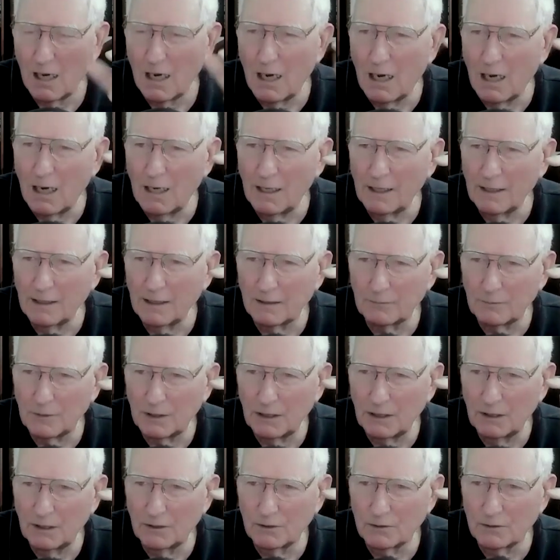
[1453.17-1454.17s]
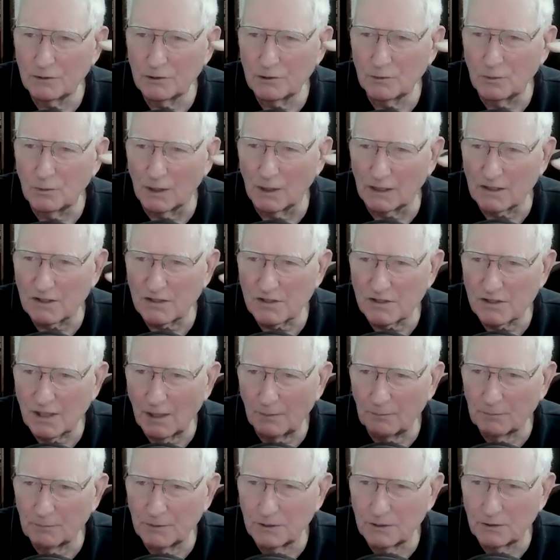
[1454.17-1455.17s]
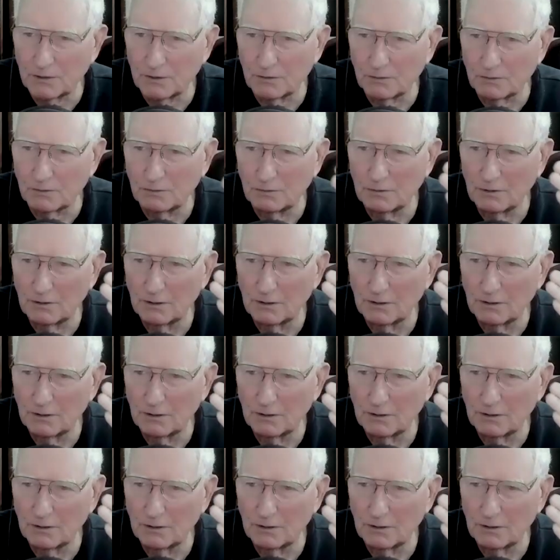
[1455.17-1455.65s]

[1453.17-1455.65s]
I am here to accept you.